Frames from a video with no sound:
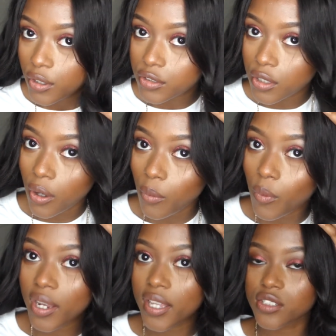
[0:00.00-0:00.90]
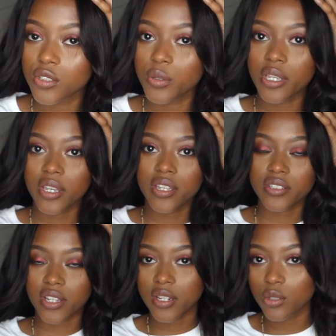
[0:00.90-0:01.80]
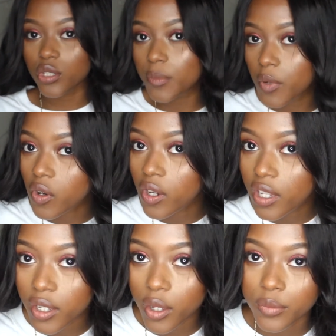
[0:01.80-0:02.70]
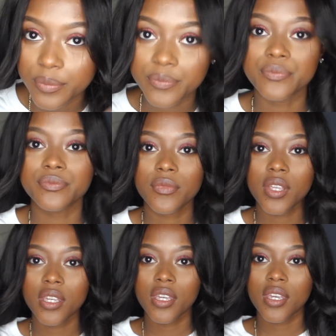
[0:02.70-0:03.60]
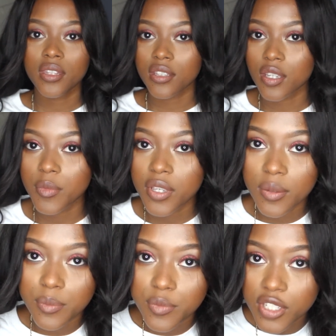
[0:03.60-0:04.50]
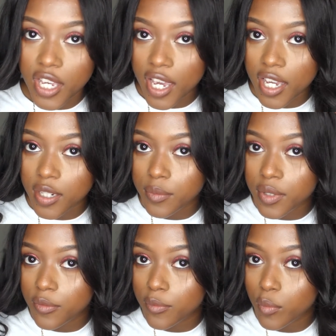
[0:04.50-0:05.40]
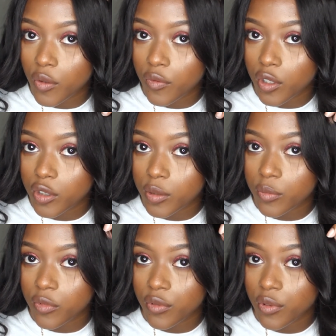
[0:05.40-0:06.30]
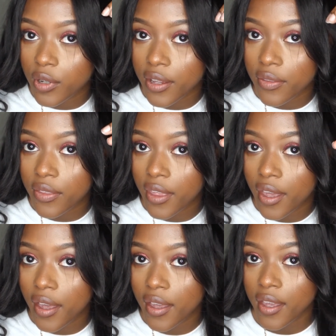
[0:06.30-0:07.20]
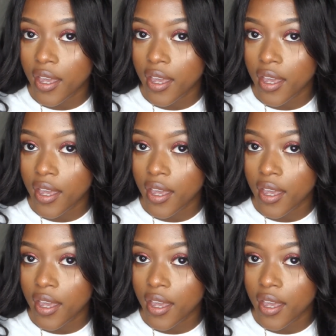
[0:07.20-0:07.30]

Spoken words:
So what I like to do here is I kind of look in the mirror and I go, it could be a tiny bit more volume right there.